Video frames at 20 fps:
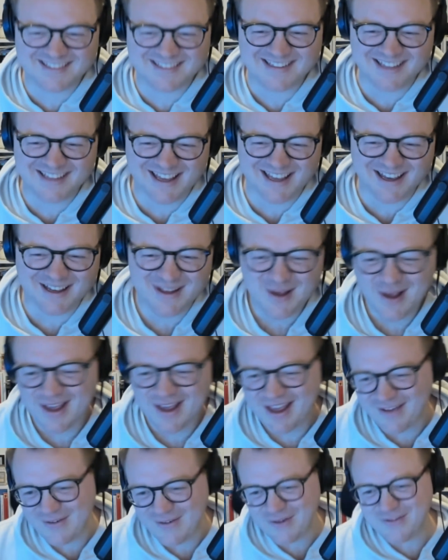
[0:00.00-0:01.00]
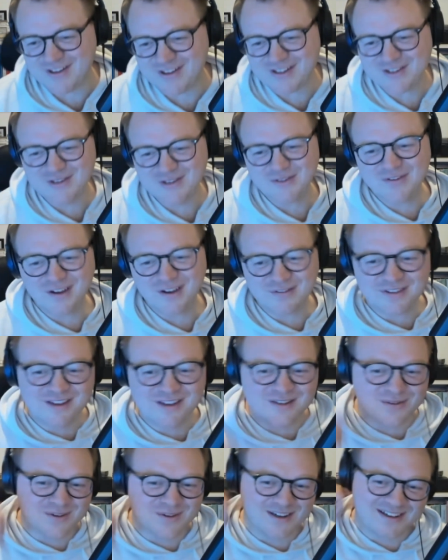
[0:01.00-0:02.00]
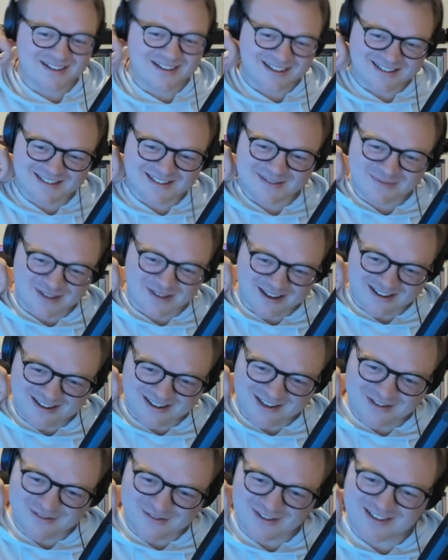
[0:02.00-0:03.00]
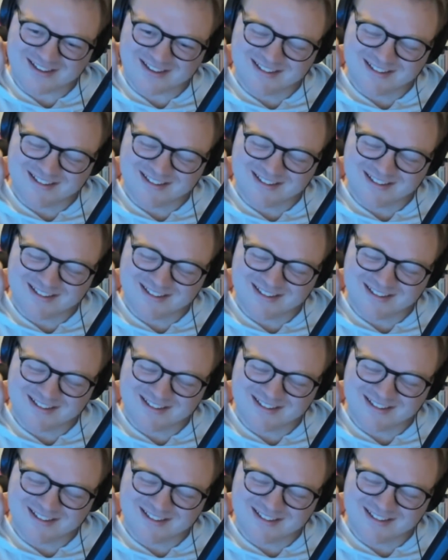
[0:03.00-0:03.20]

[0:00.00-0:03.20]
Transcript: Yeah. Have her visit you 5 days a week. That seems like a nice thing.